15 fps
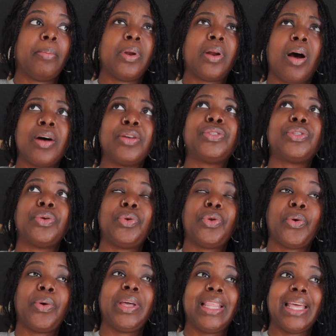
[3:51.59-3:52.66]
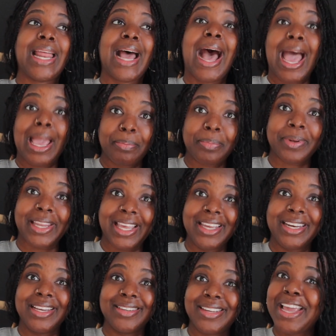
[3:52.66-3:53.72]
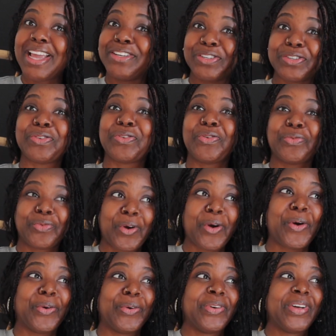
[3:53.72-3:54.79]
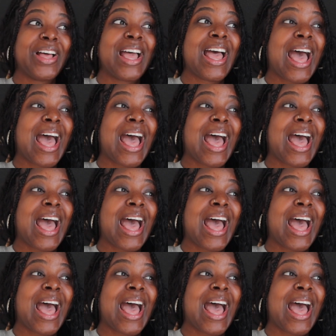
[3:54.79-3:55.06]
but also knowing that I play an intentional role.